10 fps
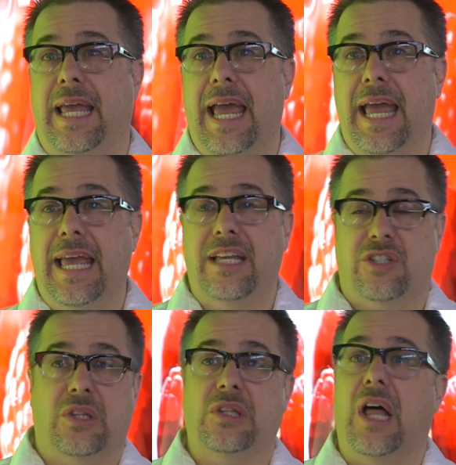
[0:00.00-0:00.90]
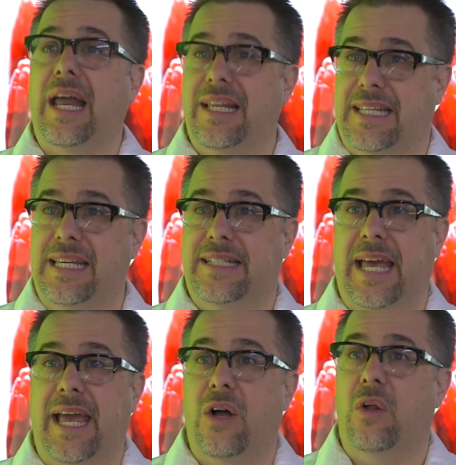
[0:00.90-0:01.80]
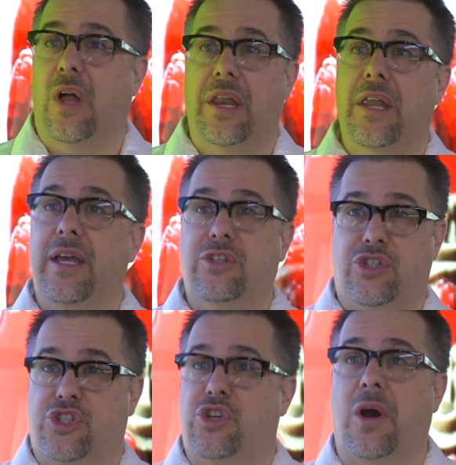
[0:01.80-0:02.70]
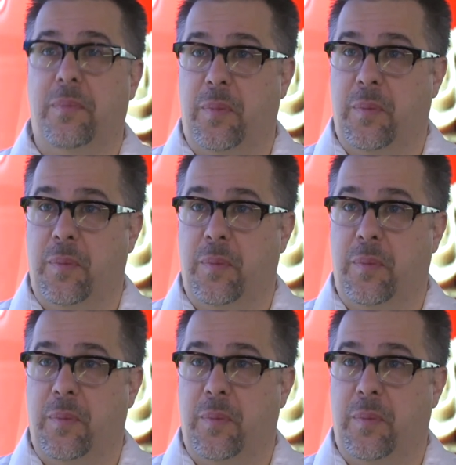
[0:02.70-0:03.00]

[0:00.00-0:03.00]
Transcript: K is a lot of detail, a nice, sharp